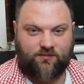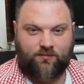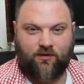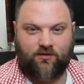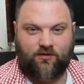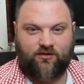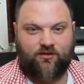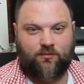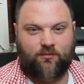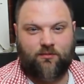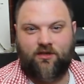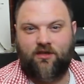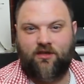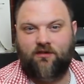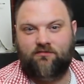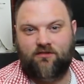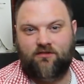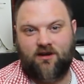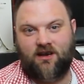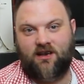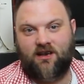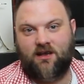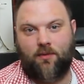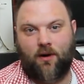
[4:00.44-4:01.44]
but some of the
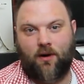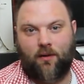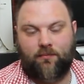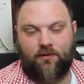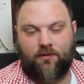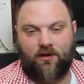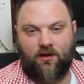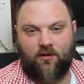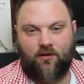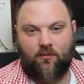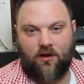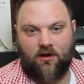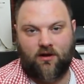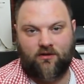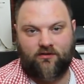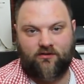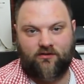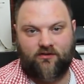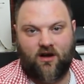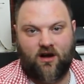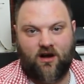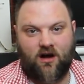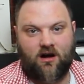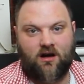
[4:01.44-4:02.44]
really popular ones
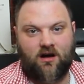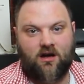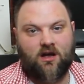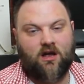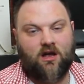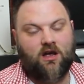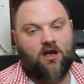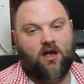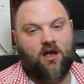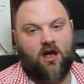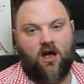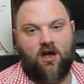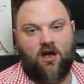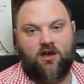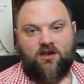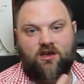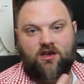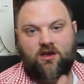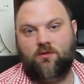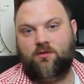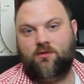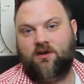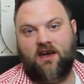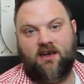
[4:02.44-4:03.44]
are
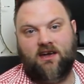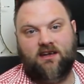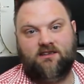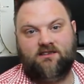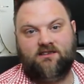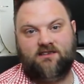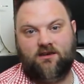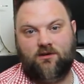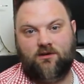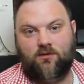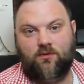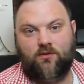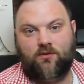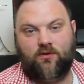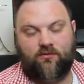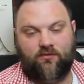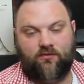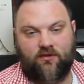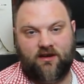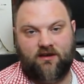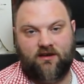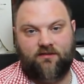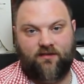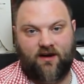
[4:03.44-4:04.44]
UK
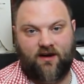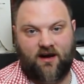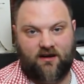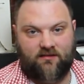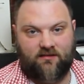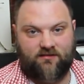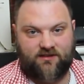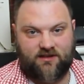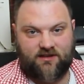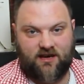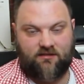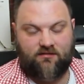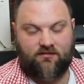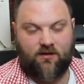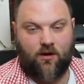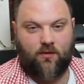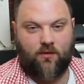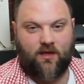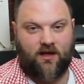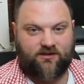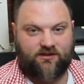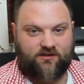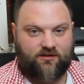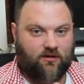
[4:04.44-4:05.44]
2350,
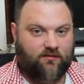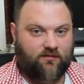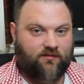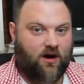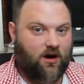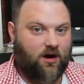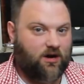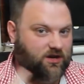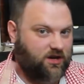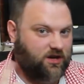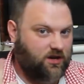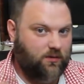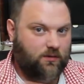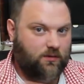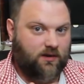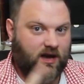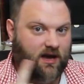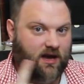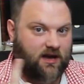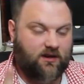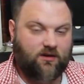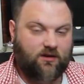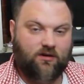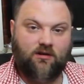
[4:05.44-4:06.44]
that's sort of our
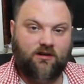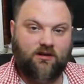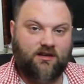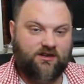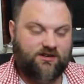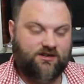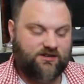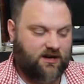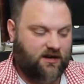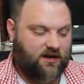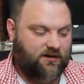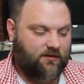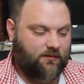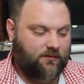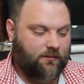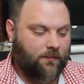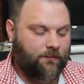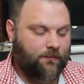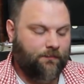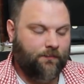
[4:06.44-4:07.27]
UK calling channel.